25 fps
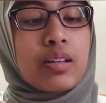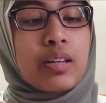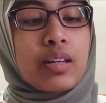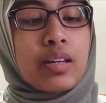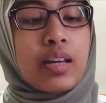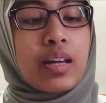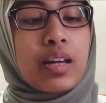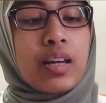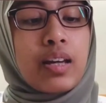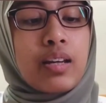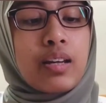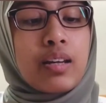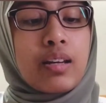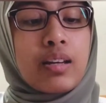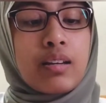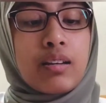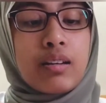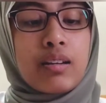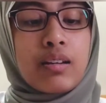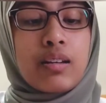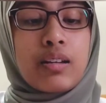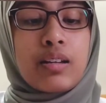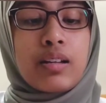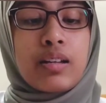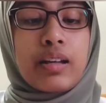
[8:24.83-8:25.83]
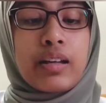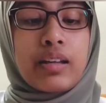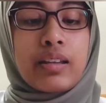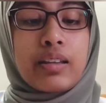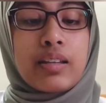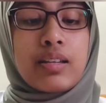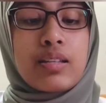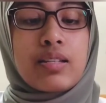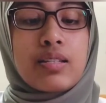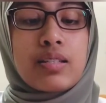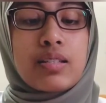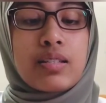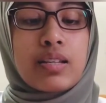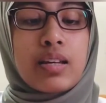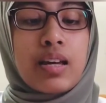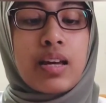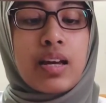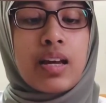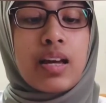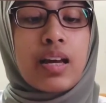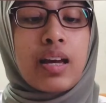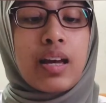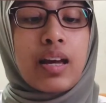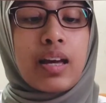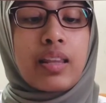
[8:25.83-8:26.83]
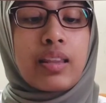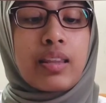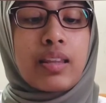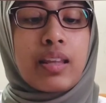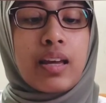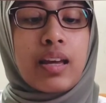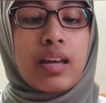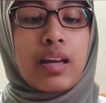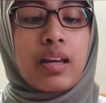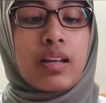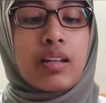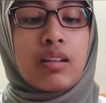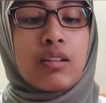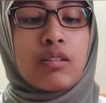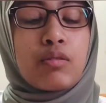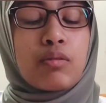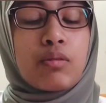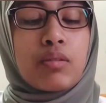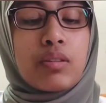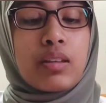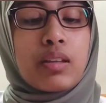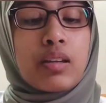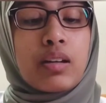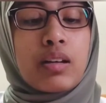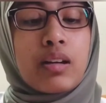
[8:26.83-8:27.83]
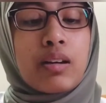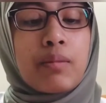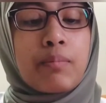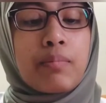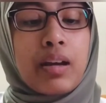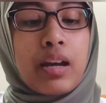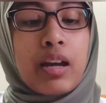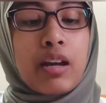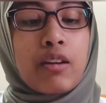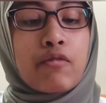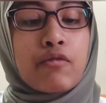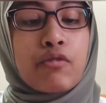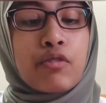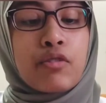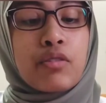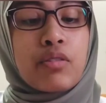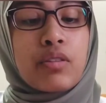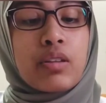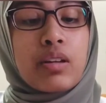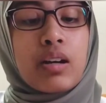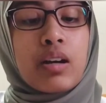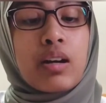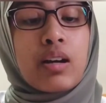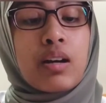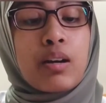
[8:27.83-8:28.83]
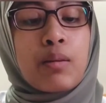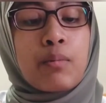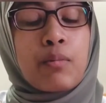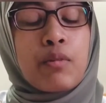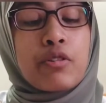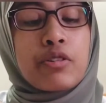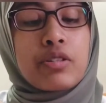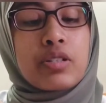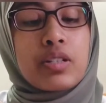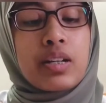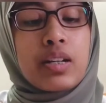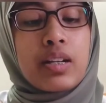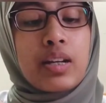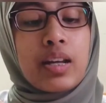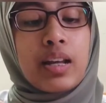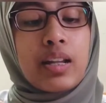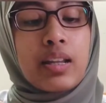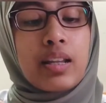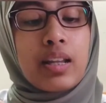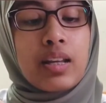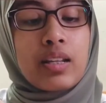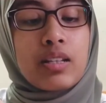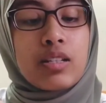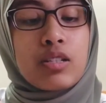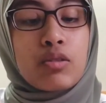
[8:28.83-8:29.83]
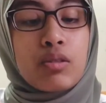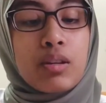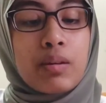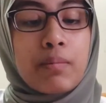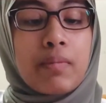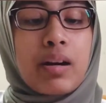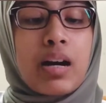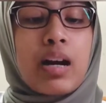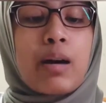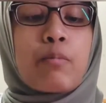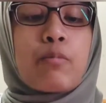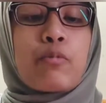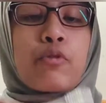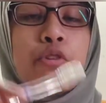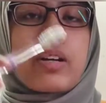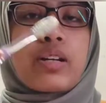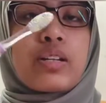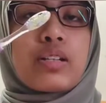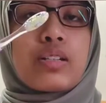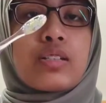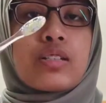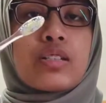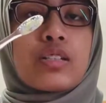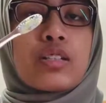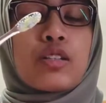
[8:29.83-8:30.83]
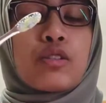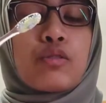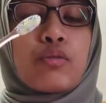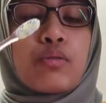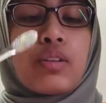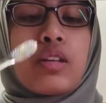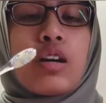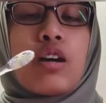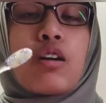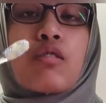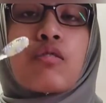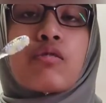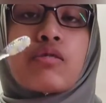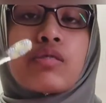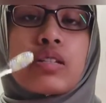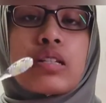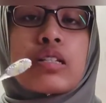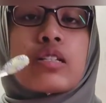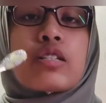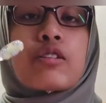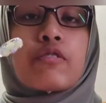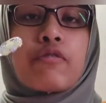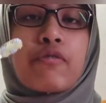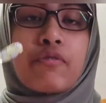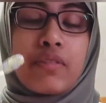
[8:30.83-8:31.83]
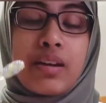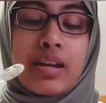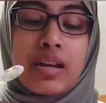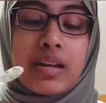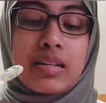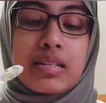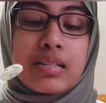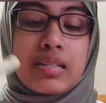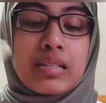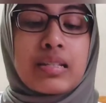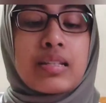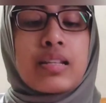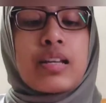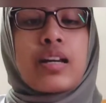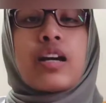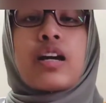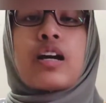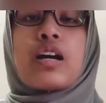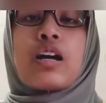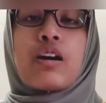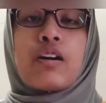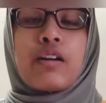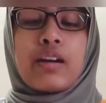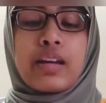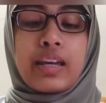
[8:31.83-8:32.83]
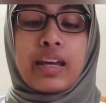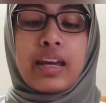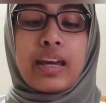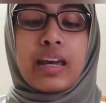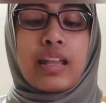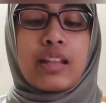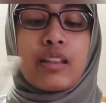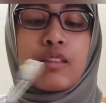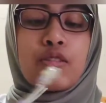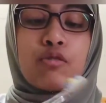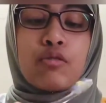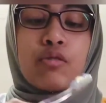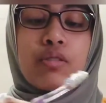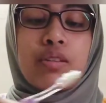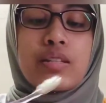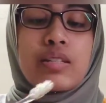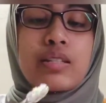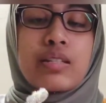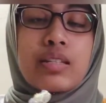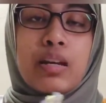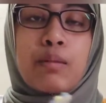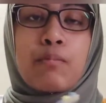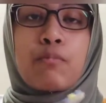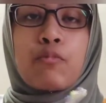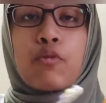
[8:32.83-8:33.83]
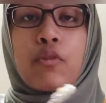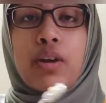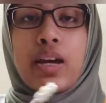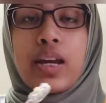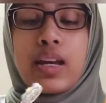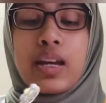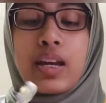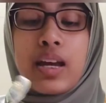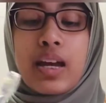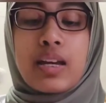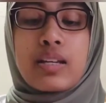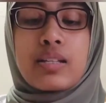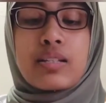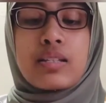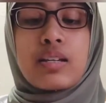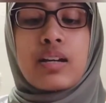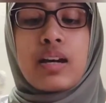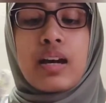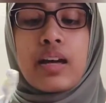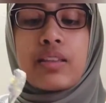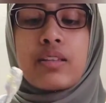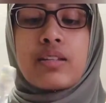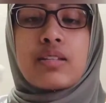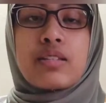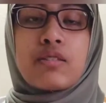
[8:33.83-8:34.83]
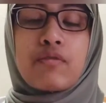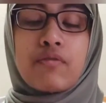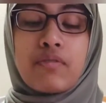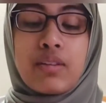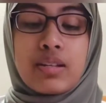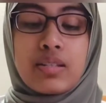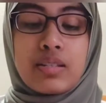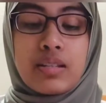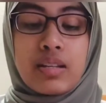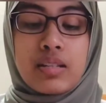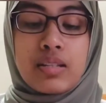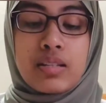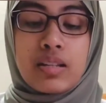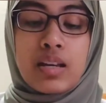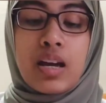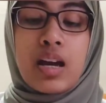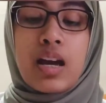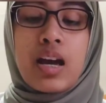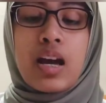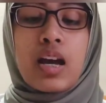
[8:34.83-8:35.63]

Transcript: Okay, like this, and then do the back and forth motion, and then sweep upward to the occlusal surface. Okay, and do the same way as the other surfaces.